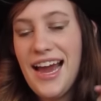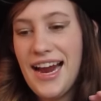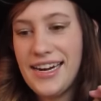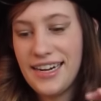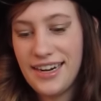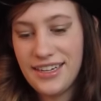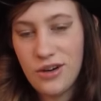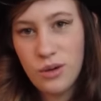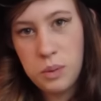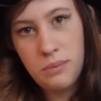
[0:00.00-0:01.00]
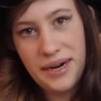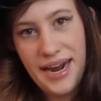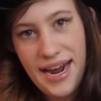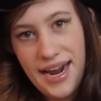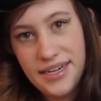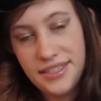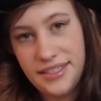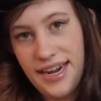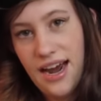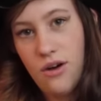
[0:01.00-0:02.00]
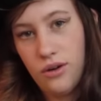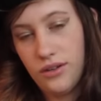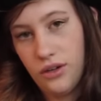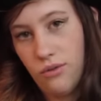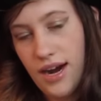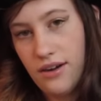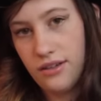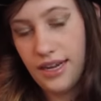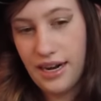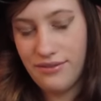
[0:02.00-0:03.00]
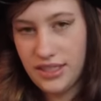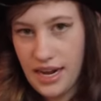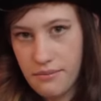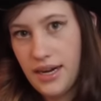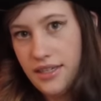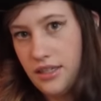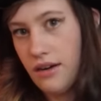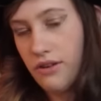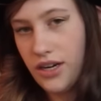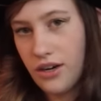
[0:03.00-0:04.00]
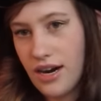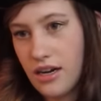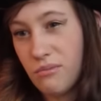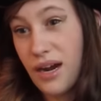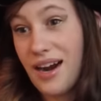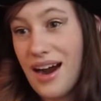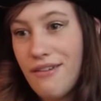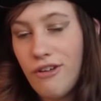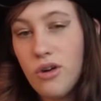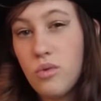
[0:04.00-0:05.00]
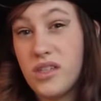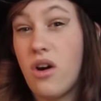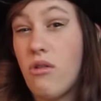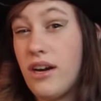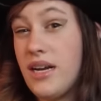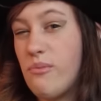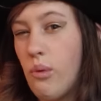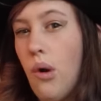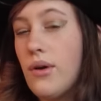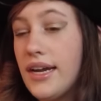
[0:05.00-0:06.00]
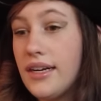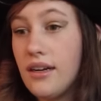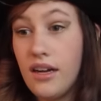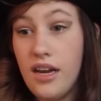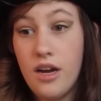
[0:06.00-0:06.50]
And I go to put my hands down on the ground, like I've set my stuff on the ground. My iPhone was already broken,